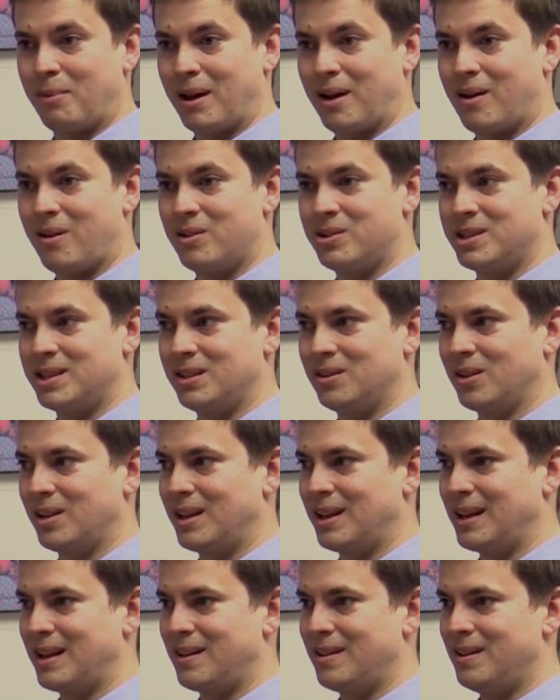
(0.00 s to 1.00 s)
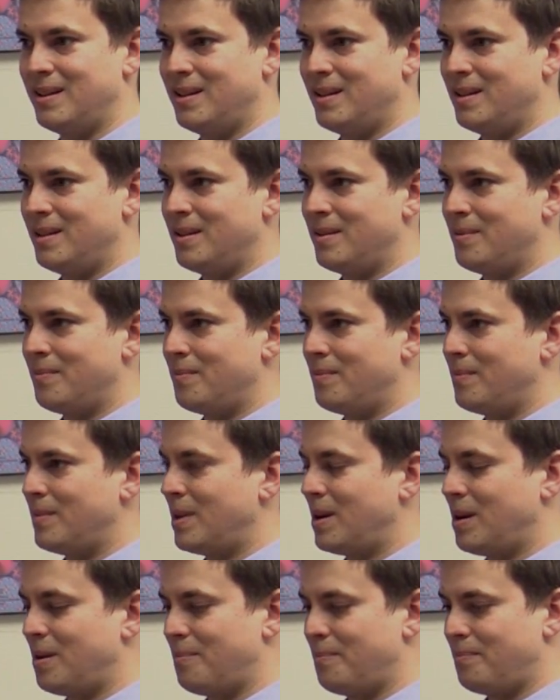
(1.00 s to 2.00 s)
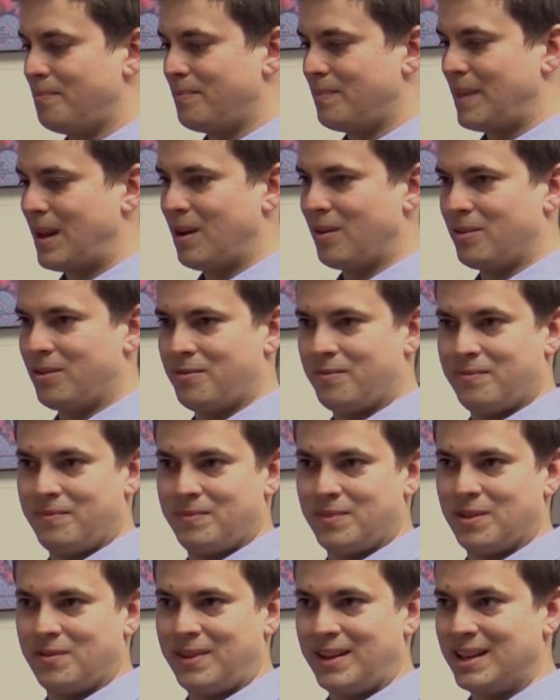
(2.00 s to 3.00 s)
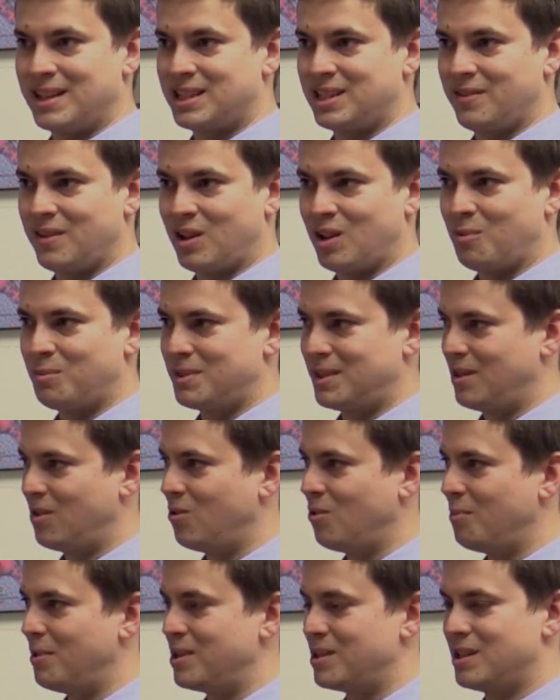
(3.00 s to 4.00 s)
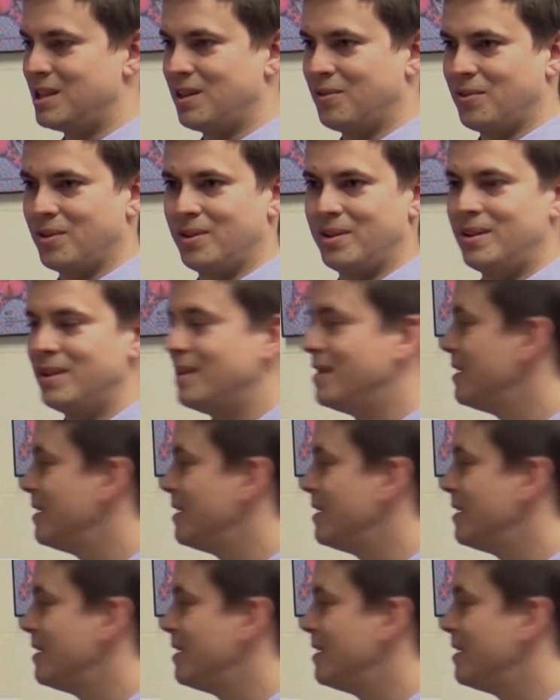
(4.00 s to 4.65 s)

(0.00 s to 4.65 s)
biology, looking at how the fetus develops in a whole bunch of different